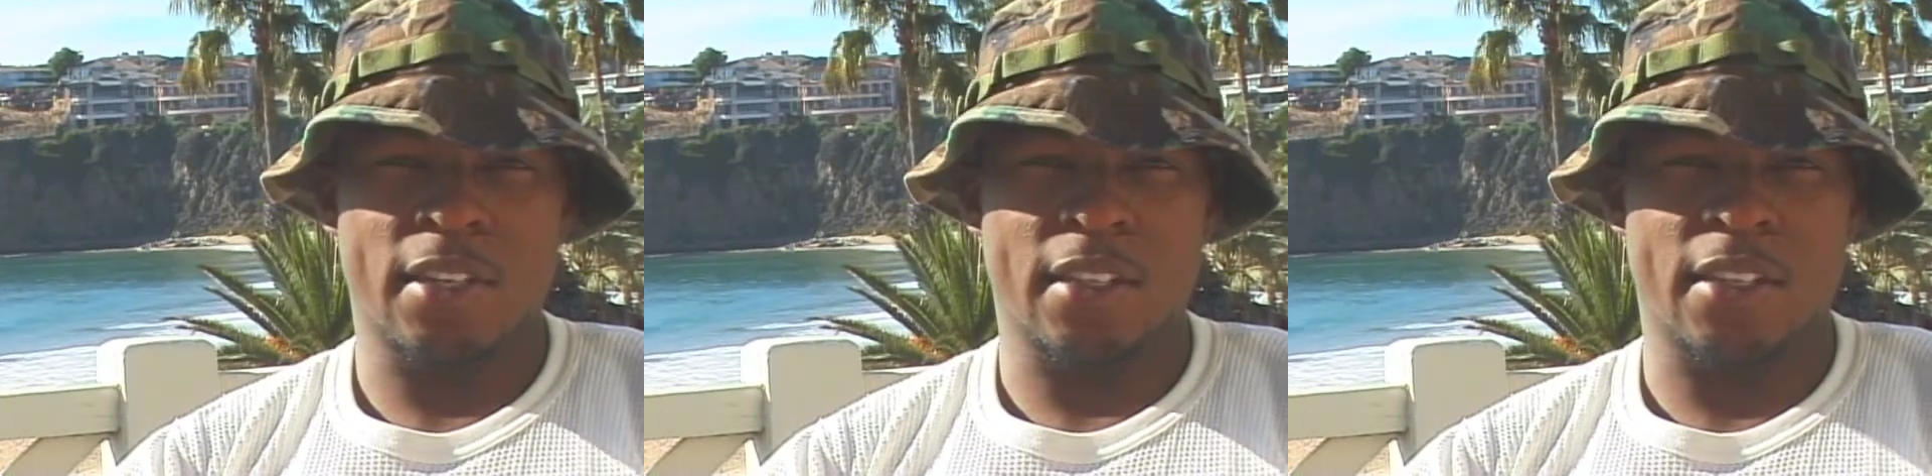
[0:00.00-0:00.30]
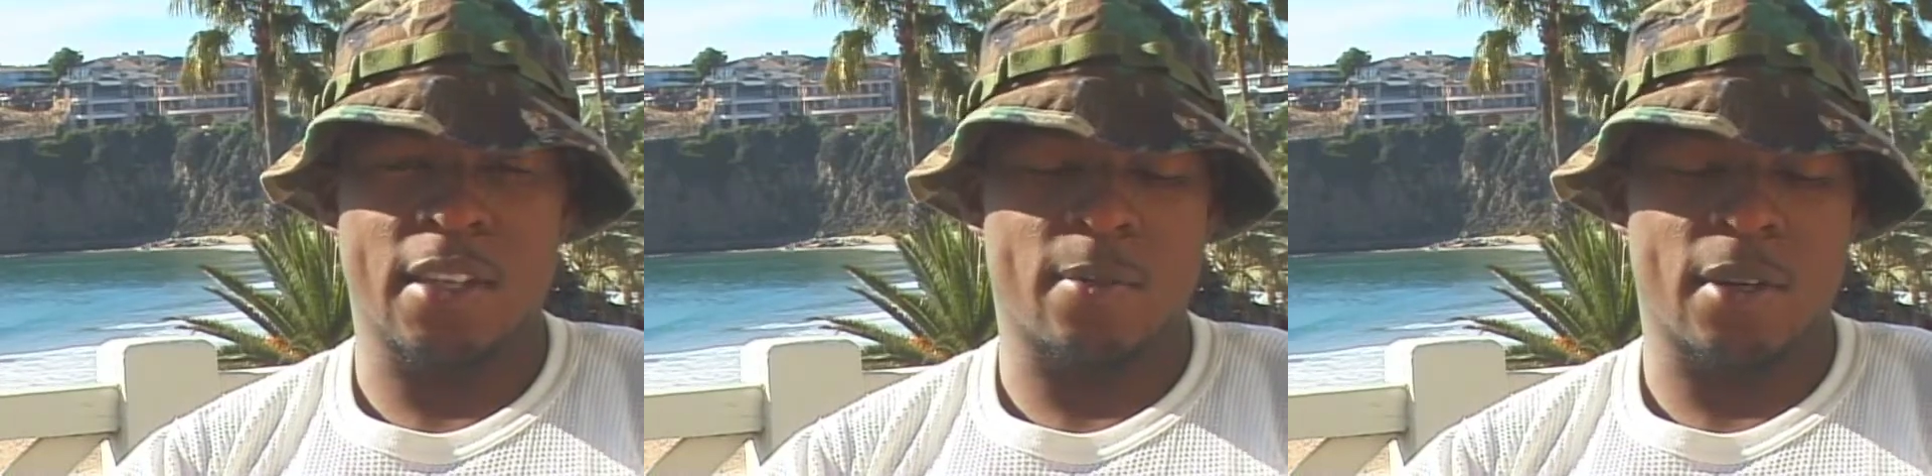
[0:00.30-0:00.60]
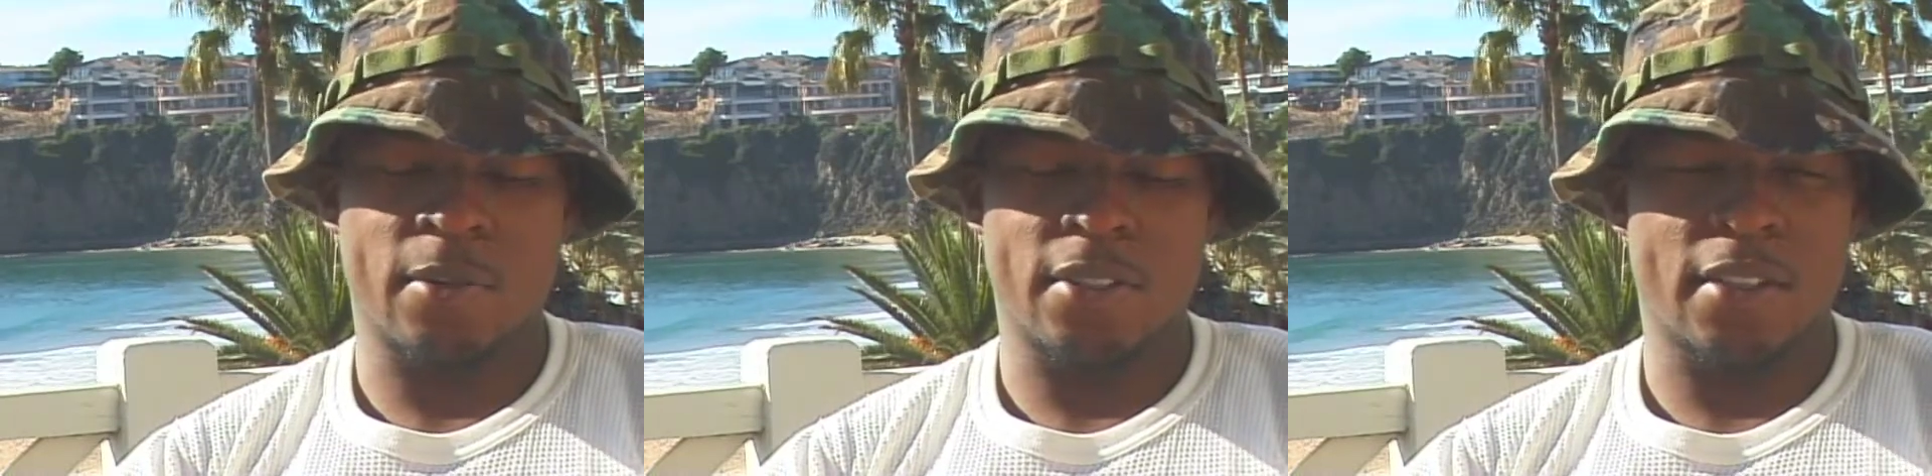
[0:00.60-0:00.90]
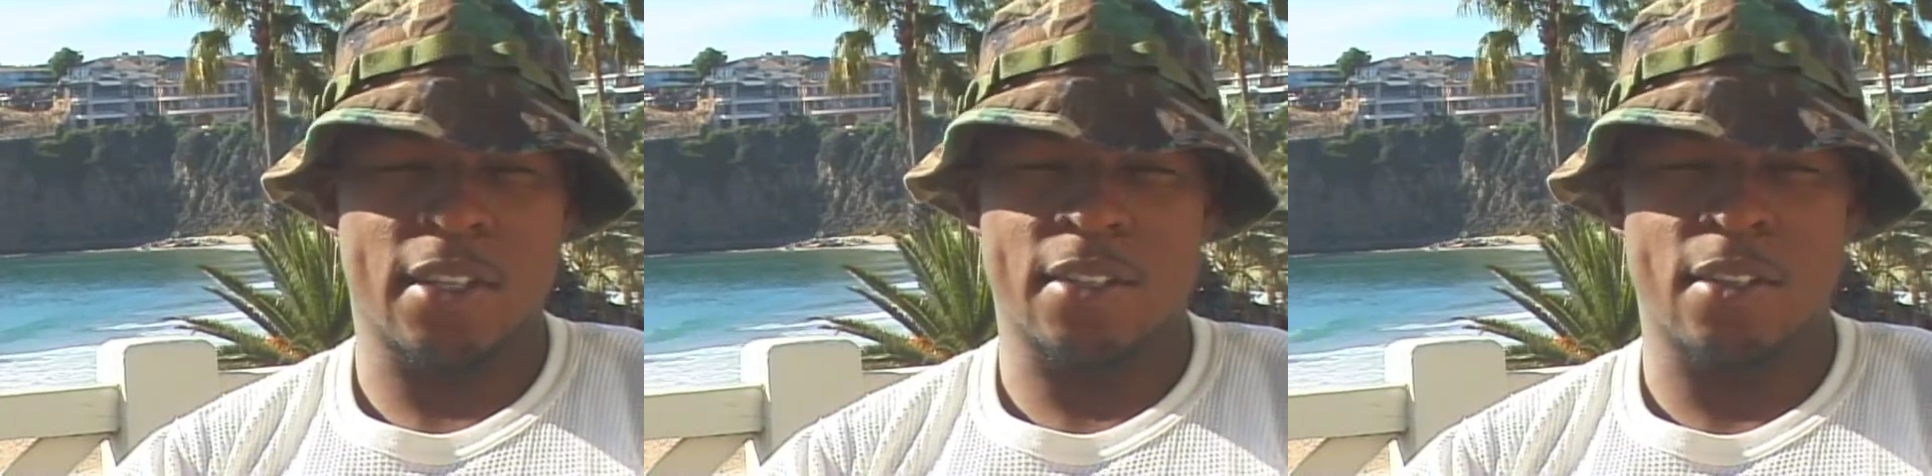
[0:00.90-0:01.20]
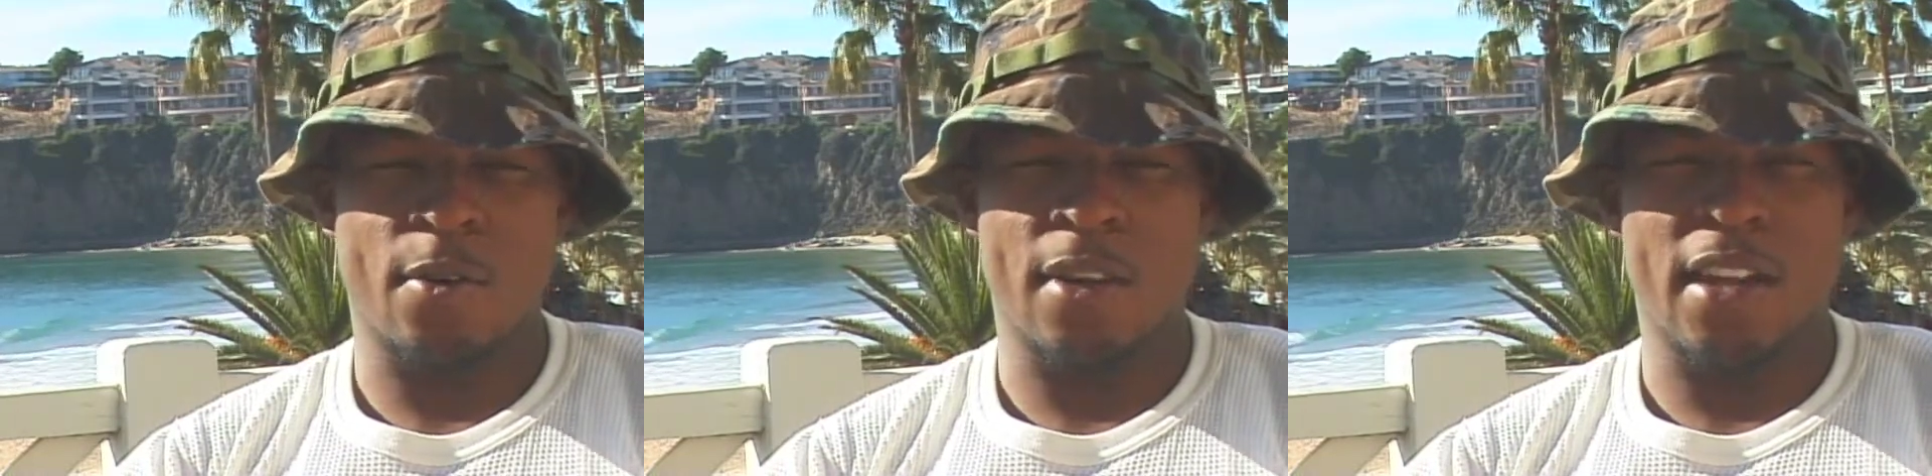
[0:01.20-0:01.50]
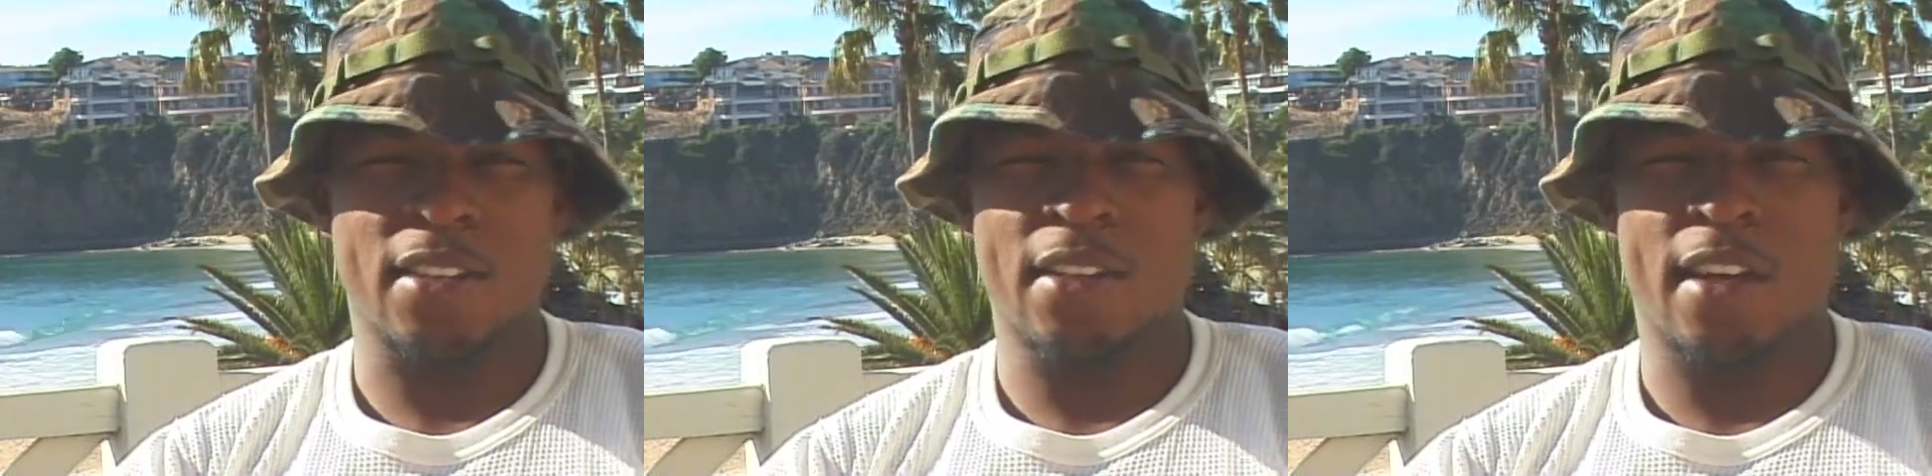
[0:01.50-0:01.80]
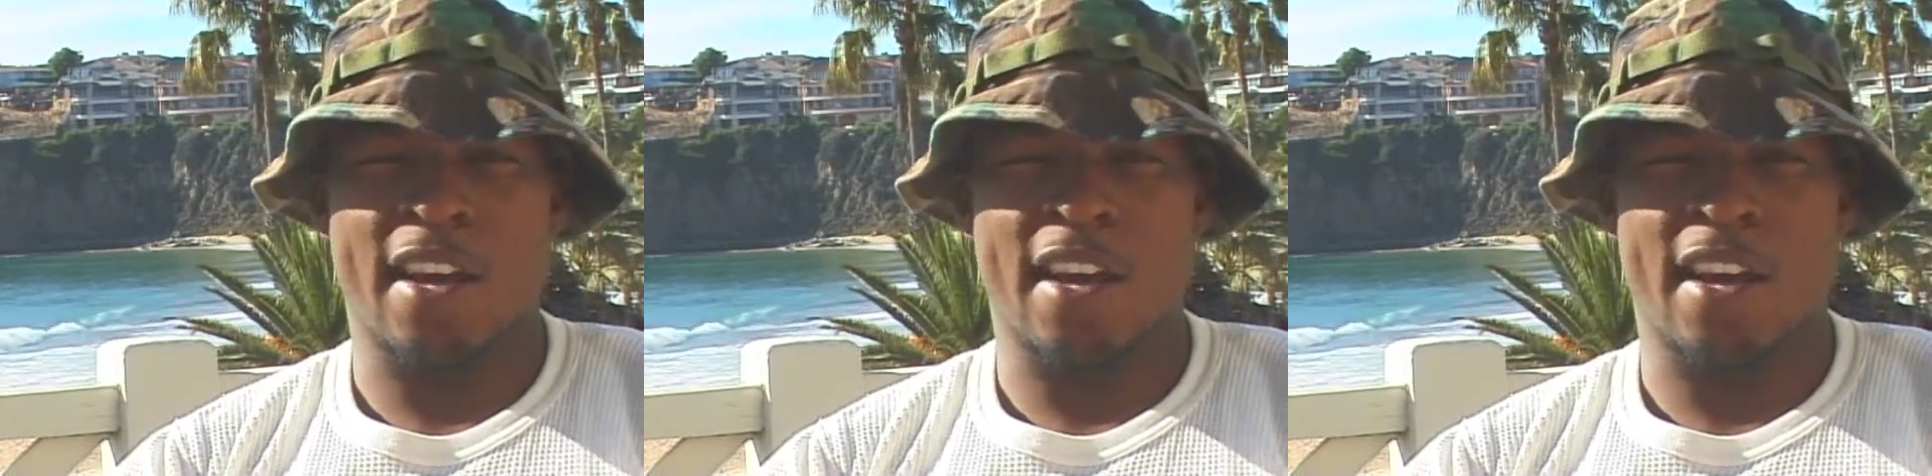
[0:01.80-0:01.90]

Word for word: like them, and I'm just like, there's no way that's going to